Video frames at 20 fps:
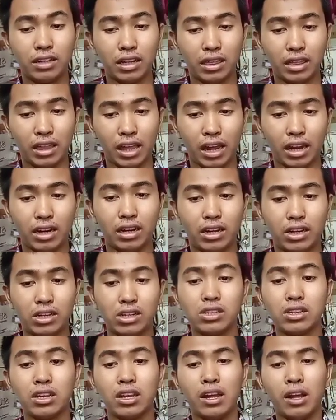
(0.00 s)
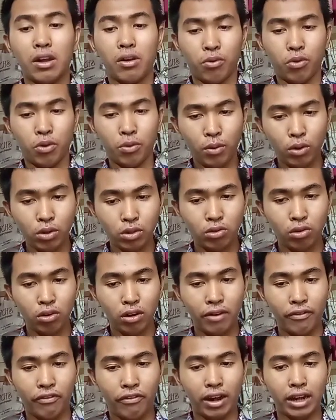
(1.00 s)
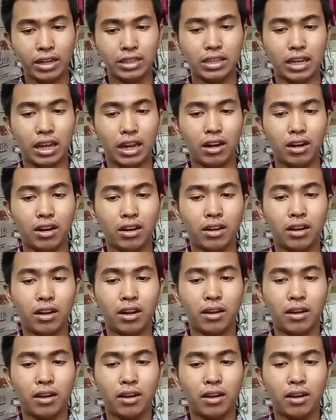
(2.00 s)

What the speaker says: 10 is we must to revise the